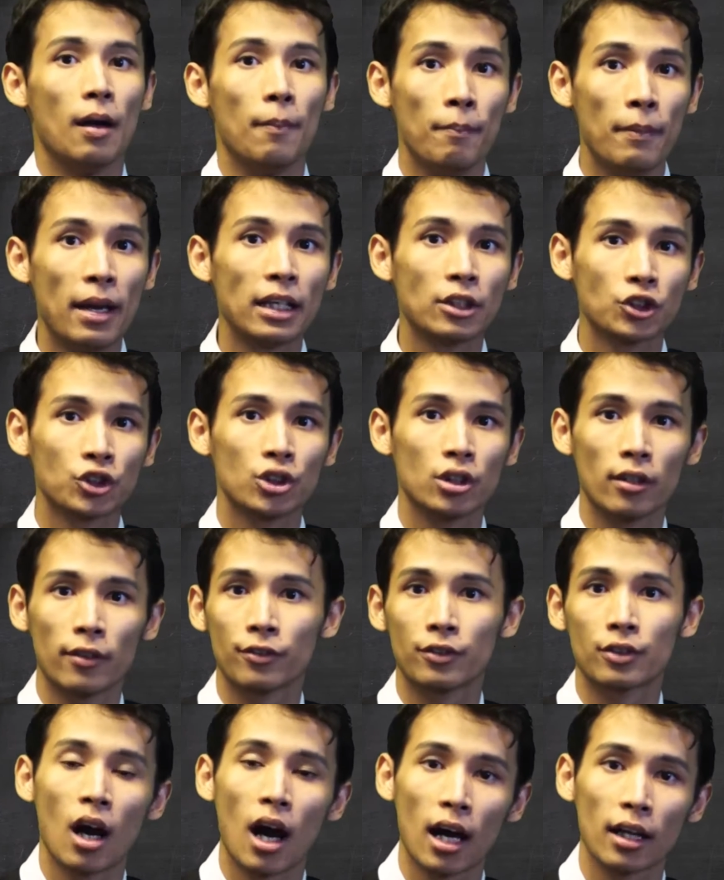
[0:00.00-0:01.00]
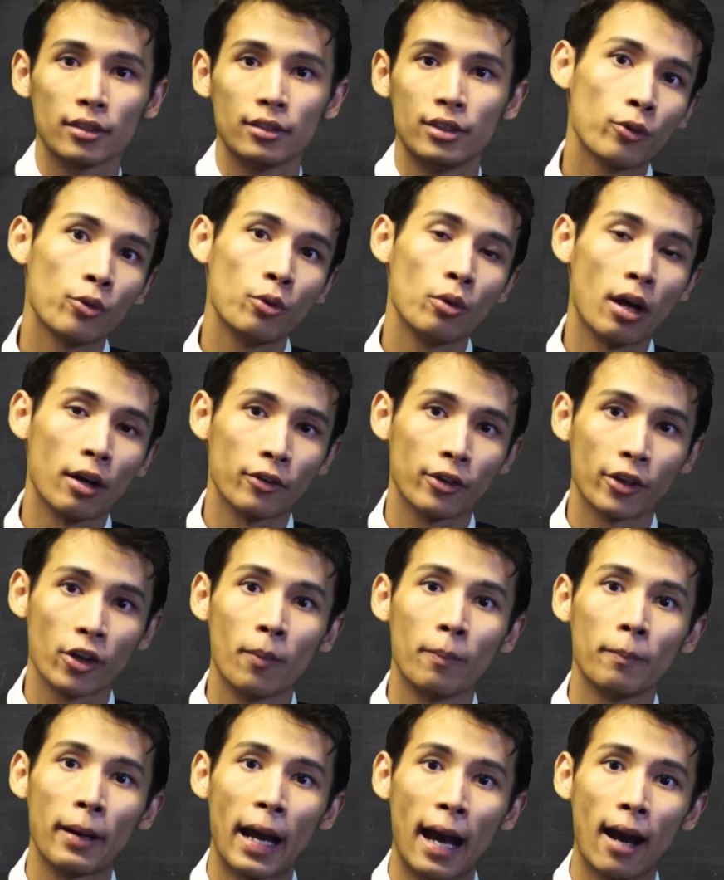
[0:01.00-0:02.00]
a makeshift hut throughout the
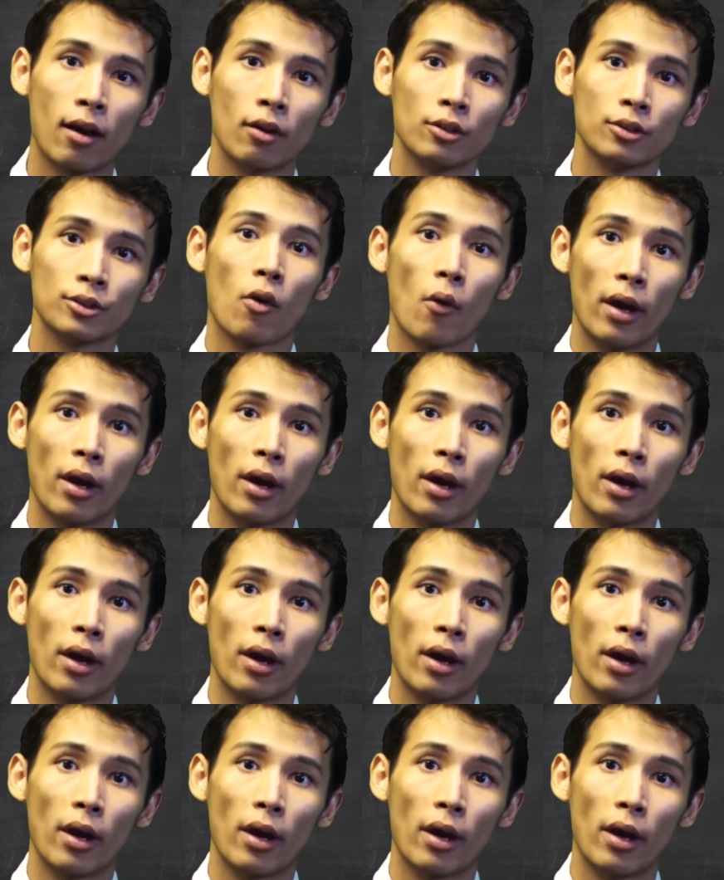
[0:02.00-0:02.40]
compound